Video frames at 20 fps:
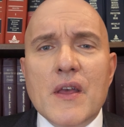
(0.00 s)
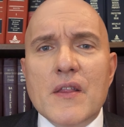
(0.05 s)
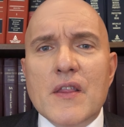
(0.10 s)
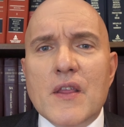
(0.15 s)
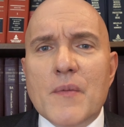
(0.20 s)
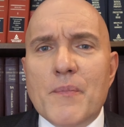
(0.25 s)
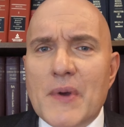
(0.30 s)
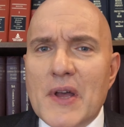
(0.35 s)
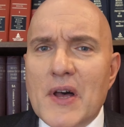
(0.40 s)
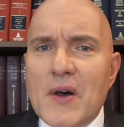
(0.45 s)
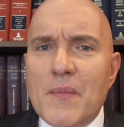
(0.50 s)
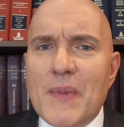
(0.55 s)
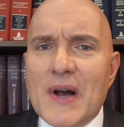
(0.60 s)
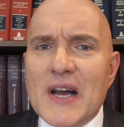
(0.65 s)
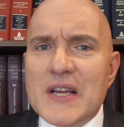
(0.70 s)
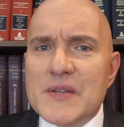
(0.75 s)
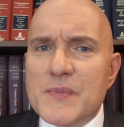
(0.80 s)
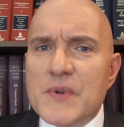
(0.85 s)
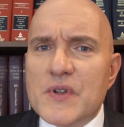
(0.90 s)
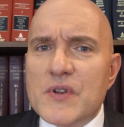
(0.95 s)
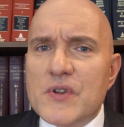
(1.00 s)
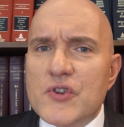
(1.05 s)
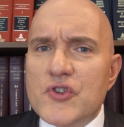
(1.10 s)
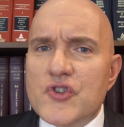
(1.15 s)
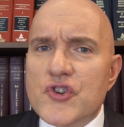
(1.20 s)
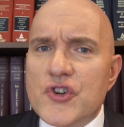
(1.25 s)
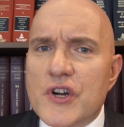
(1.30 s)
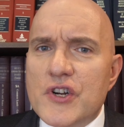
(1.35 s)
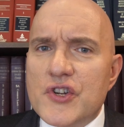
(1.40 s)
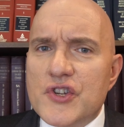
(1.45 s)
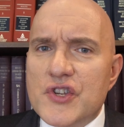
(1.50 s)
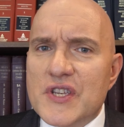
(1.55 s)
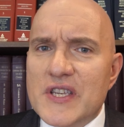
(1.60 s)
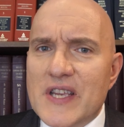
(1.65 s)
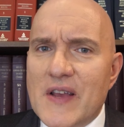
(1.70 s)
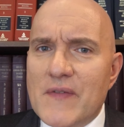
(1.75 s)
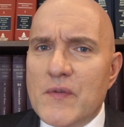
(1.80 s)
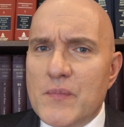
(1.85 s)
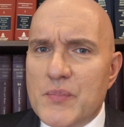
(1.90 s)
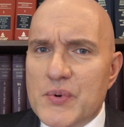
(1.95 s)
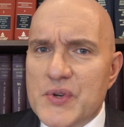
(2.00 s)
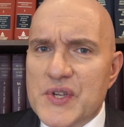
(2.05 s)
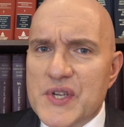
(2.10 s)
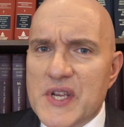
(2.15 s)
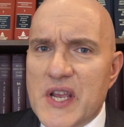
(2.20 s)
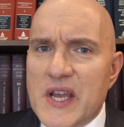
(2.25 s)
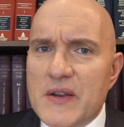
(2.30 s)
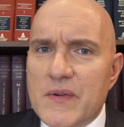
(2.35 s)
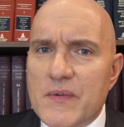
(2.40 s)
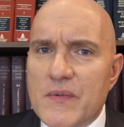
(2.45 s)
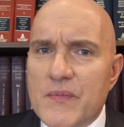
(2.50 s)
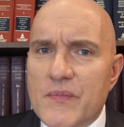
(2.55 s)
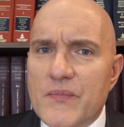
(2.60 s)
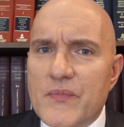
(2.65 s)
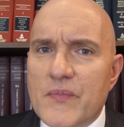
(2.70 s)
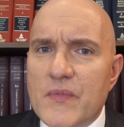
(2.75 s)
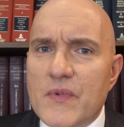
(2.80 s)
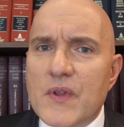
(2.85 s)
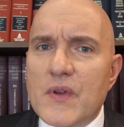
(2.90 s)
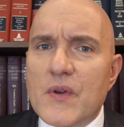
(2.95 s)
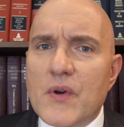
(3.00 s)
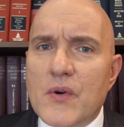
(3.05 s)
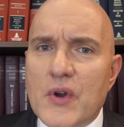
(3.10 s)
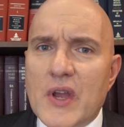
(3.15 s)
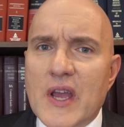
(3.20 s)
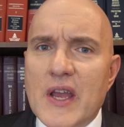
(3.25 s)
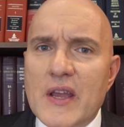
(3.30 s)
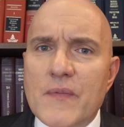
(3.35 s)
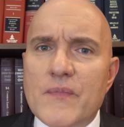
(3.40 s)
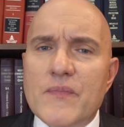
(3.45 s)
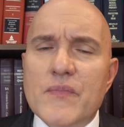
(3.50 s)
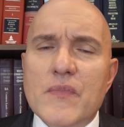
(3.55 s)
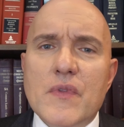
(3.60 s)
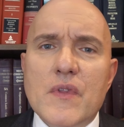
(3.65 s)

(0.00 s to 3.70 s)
The bail bondsman charge 7%, okay?